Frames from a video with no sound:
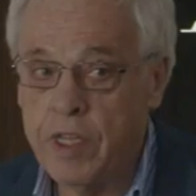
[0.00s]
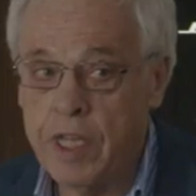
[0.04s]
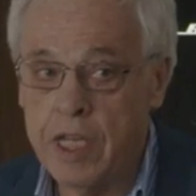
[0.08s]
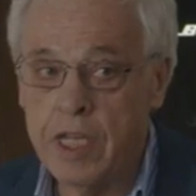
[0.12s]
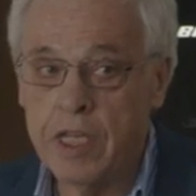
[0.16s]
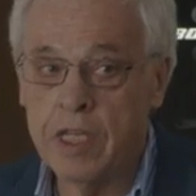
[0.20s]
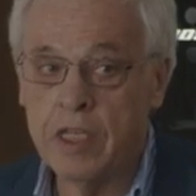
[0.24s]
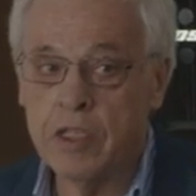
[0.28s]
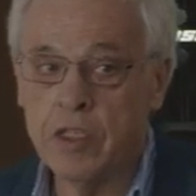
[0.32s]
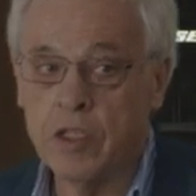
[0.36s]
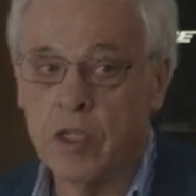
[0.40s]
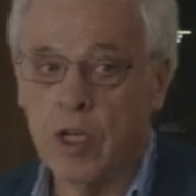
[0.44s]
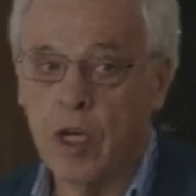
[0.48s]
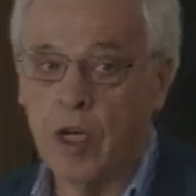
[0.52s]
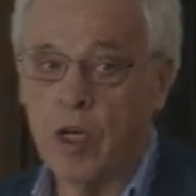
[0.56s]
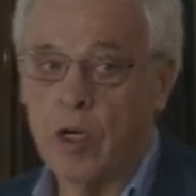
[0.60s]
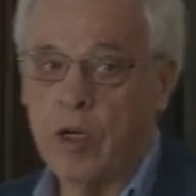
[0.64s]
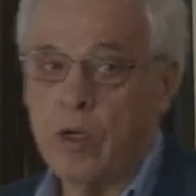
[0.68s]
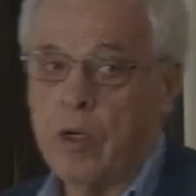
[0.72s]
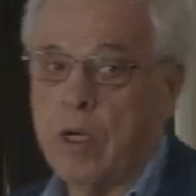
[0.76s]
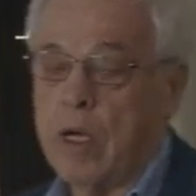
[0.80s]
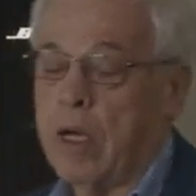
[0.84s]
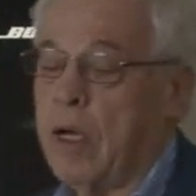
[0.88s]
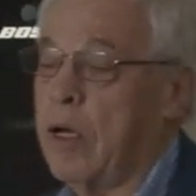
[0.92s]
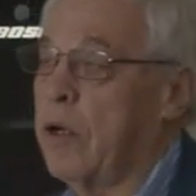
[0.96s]
years
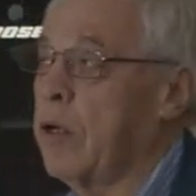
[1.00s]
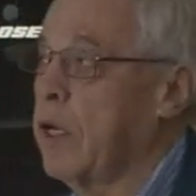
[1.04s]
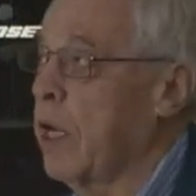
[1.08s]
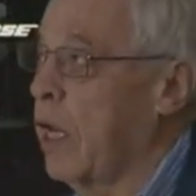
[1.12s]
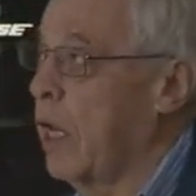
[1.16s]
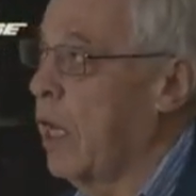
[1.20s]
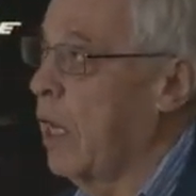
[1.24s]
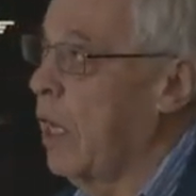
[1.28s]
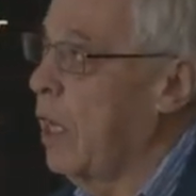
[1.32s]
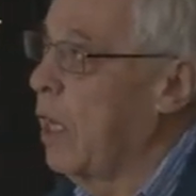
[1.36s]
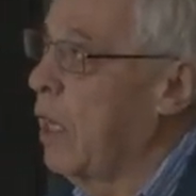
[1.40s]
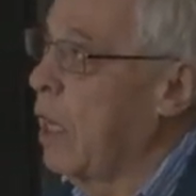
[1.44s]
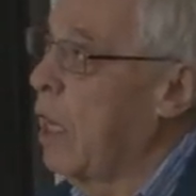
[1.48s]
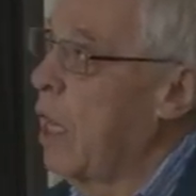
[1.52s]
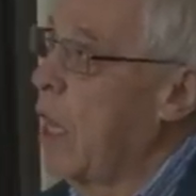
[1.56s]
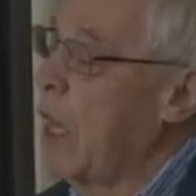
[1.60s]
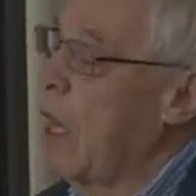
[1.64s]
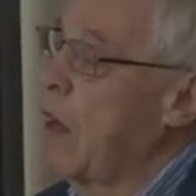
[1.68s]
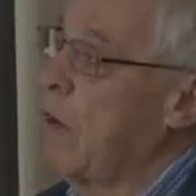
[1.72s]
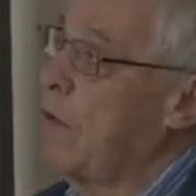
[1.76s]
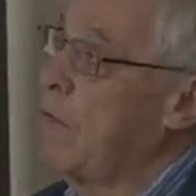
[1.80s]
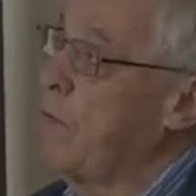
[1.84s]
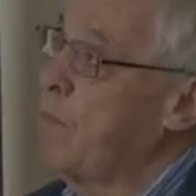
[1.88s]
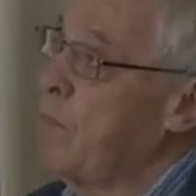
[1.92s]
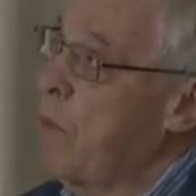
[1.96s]
ago, okay,
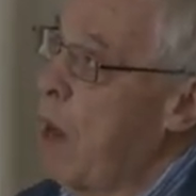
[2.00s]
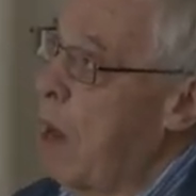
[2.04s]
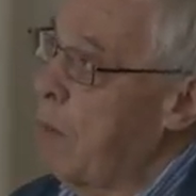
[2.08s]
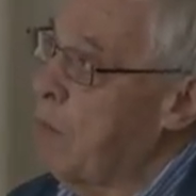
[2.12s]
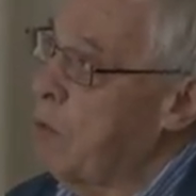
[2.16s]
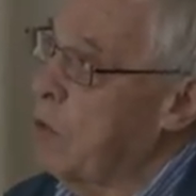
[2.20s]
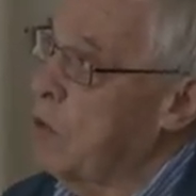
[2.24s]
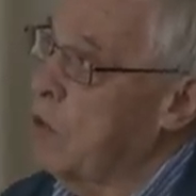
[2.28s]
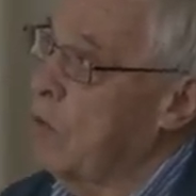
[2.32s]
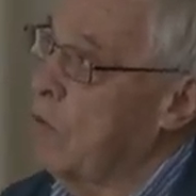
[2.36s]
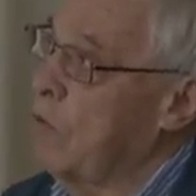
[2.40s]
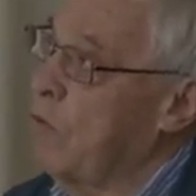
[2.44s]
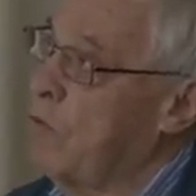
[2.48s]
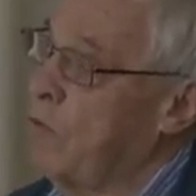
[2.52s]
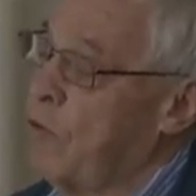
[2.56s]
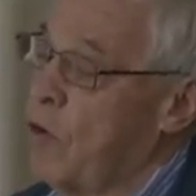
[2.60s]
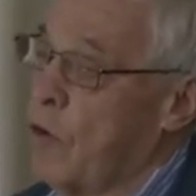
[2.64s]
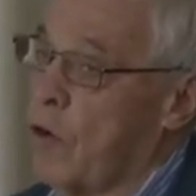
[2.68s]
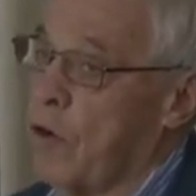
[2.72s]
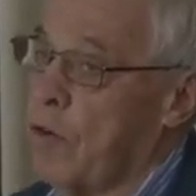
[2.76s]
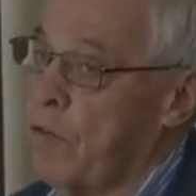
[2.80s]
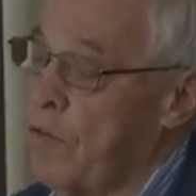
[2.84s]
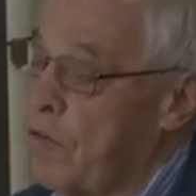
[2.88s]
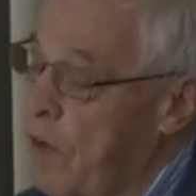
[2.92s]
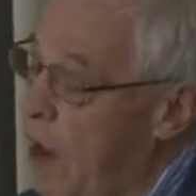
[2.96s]
perhaps
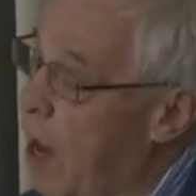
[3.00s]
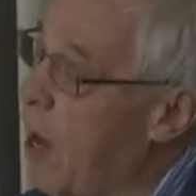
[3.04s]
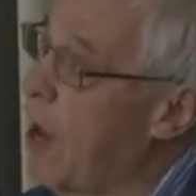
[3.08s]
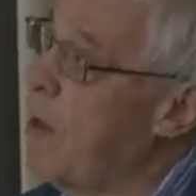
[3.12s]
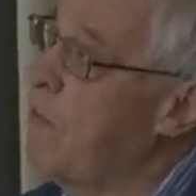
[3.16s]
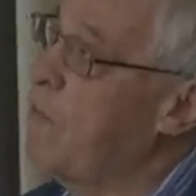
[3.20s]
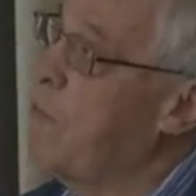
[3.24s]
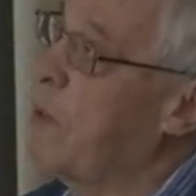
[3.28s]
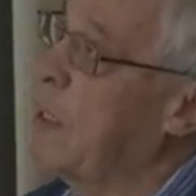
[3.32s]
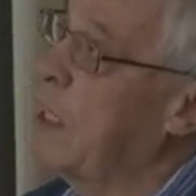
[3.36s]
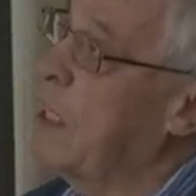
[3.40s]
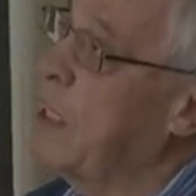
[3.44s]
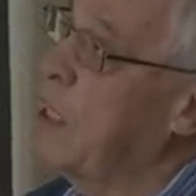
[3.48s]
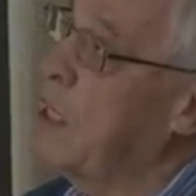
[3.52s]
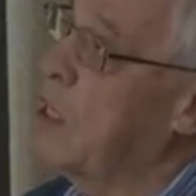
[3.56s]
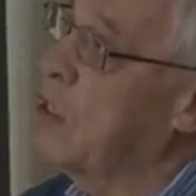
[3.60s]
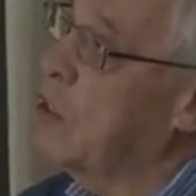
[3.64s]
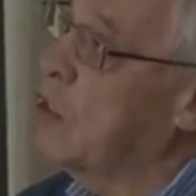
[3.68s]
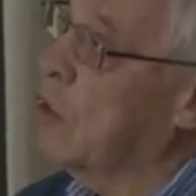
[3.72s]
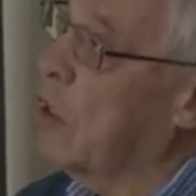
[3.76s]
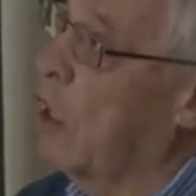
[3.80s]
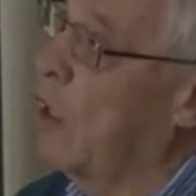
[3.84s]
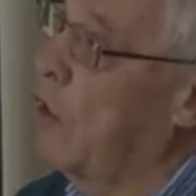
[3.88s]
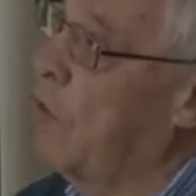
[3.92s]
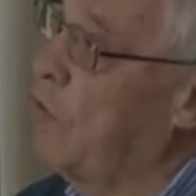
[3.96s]
four or five billion
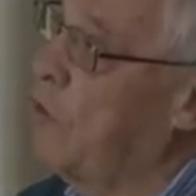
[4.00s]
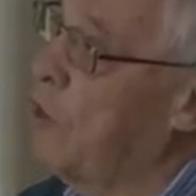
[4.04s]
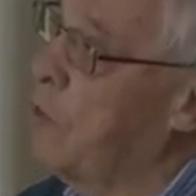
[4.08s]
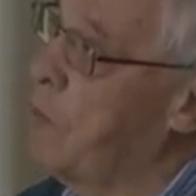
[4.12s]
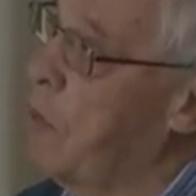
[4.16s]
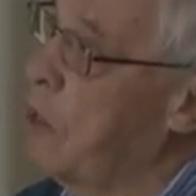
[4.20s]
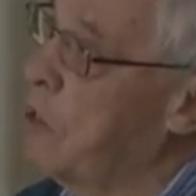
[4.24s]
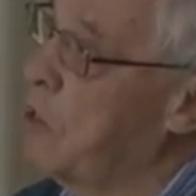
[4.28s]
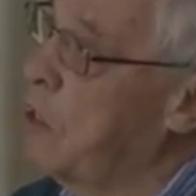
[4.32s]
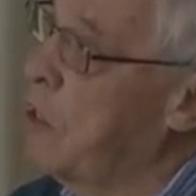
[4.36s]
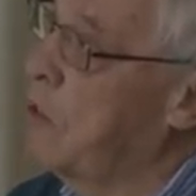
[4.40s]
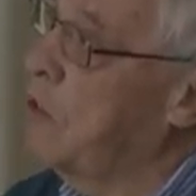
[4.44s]
years ago for the most